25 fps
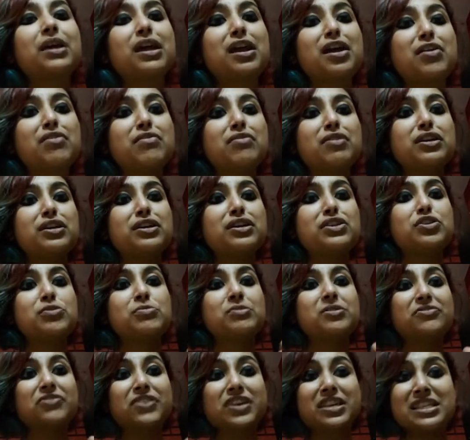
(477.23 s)
there is
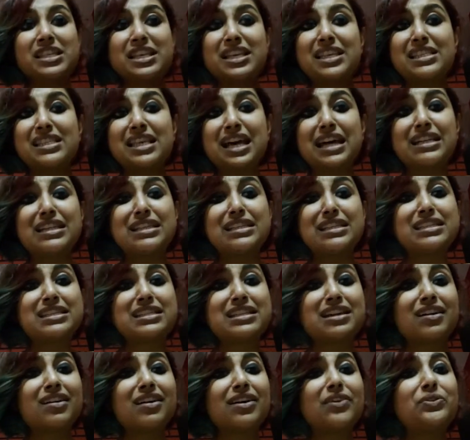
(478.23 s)
human feces that is
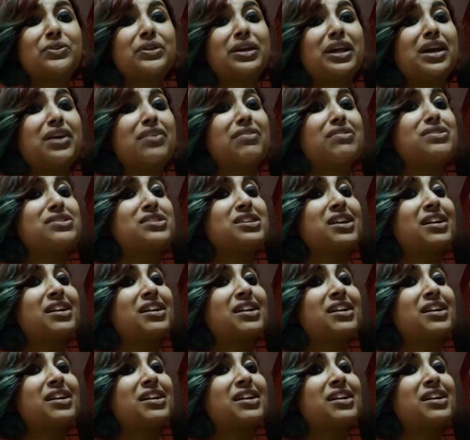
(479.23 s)
stuck out there. It's